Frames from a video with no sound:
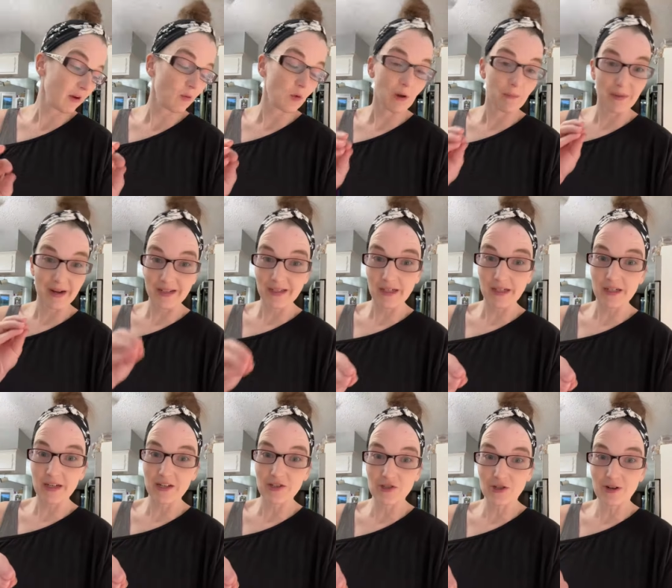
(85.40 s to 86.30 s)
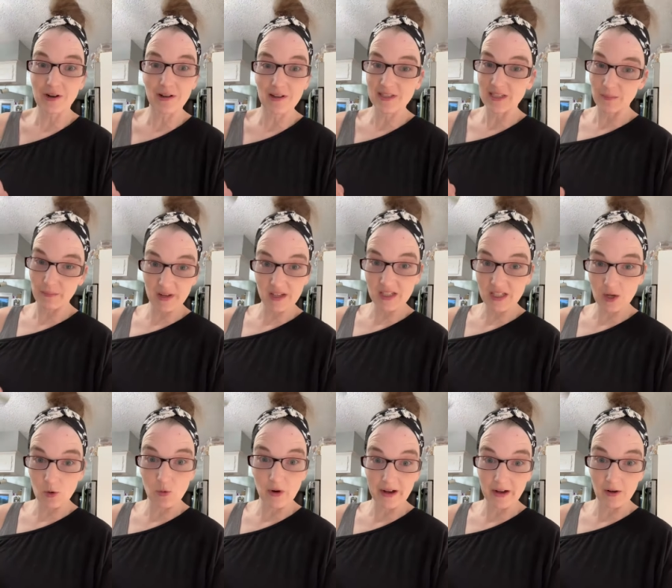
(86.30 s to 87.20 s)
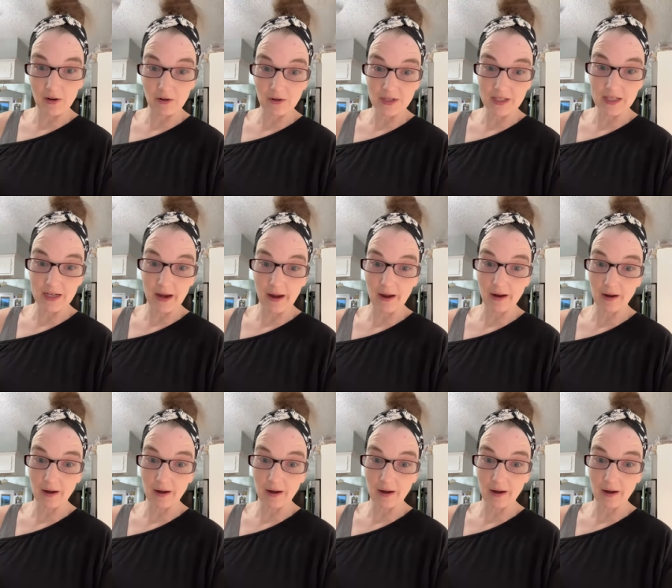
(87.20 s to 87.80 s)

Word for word: what my teenager calls a basic white girl snack,